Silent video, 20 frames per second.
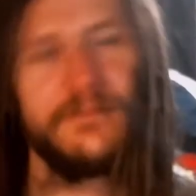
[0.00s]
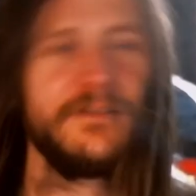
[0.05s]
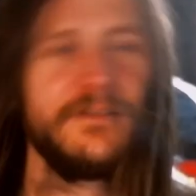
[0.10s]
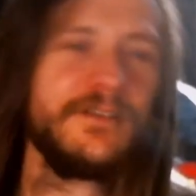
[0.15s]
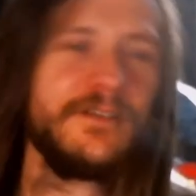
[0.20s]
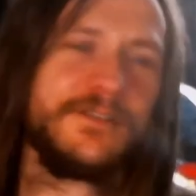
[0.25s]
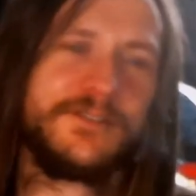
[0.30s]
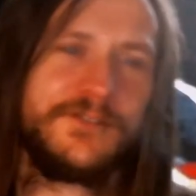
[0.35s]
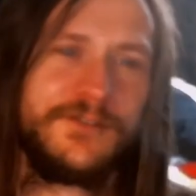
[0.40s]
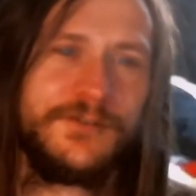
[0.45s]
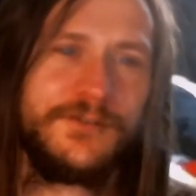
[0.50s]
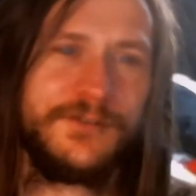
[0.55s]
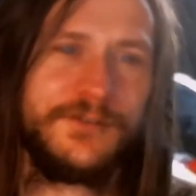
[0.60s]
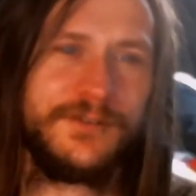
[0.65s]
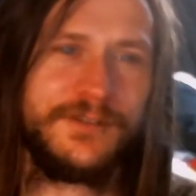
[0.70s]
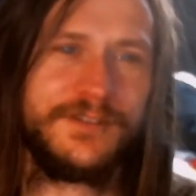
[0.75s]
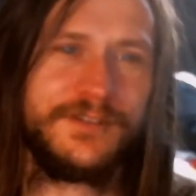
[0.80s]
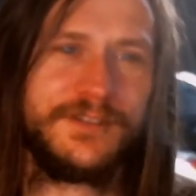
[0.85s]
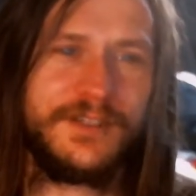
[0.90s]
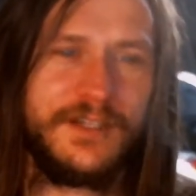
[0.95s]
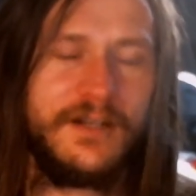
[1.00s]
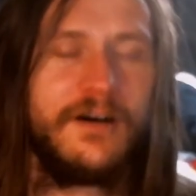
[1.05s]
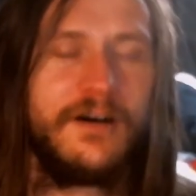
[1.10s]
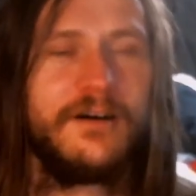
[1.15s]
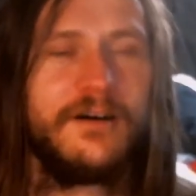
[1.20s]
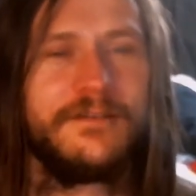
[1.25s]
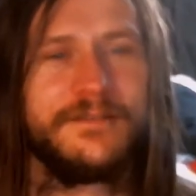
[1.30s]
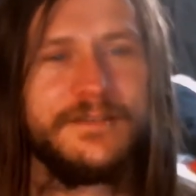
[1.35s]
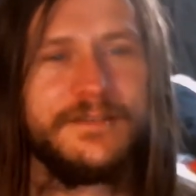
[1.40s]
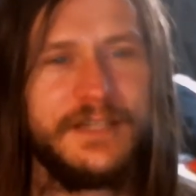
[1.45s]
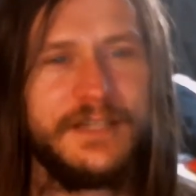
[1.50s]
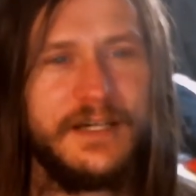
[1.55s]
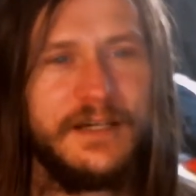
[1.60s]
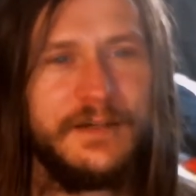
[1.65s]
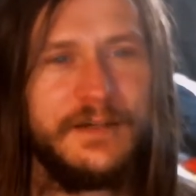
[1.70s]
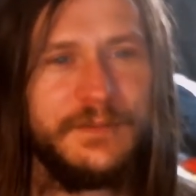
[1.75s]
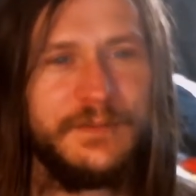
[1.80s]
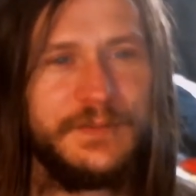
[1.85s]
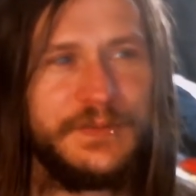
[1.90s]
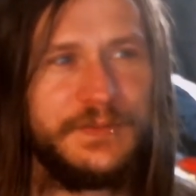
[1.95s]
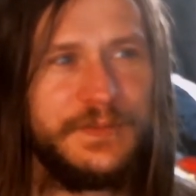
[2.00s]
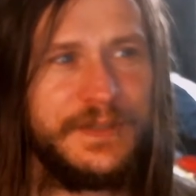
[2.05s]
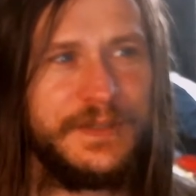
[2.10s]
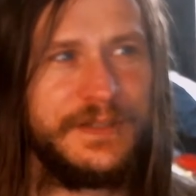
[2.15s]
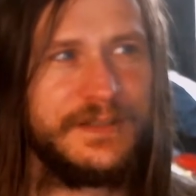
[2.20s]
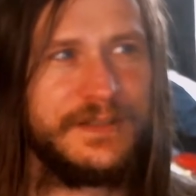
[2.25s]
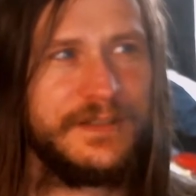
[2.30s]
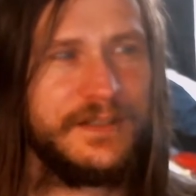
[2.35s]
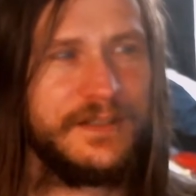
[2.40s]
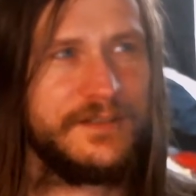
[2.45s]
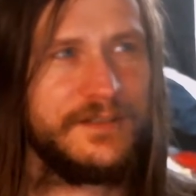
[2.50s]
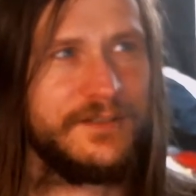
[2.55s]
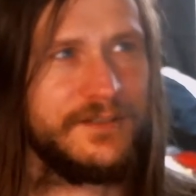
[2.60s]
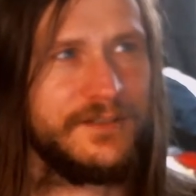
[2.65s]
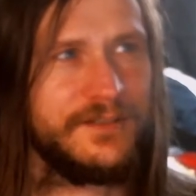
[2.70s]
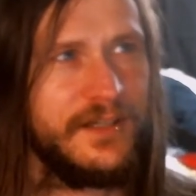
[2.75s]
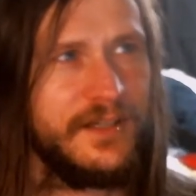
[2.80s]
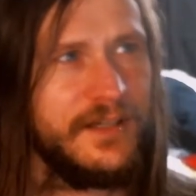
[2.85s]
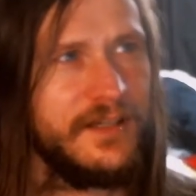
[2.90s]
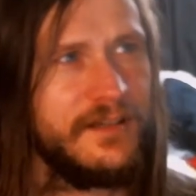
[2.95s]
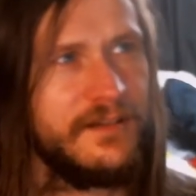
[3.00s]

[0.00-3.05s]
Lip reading: of Swords can oftentimes mean that there's like